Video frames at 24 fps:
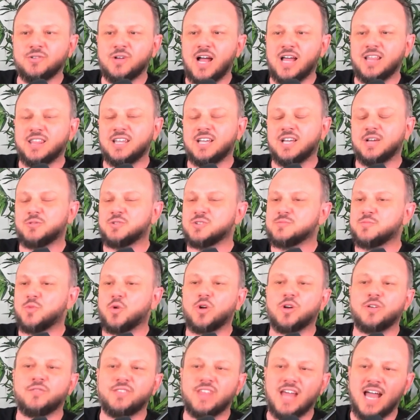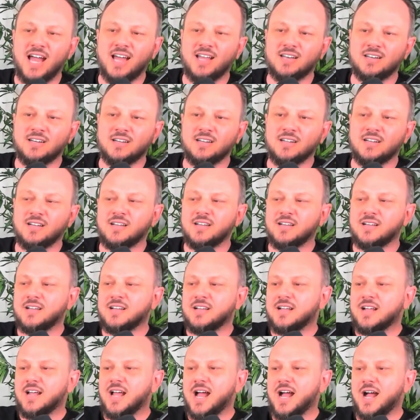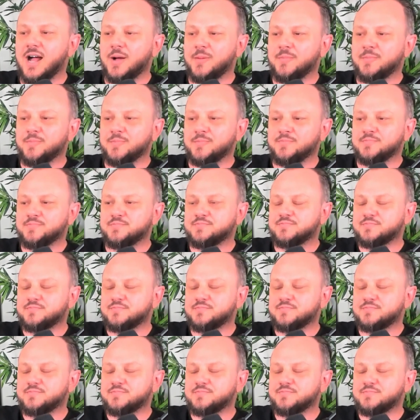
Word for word: I think it was more of that. Yeah. Um,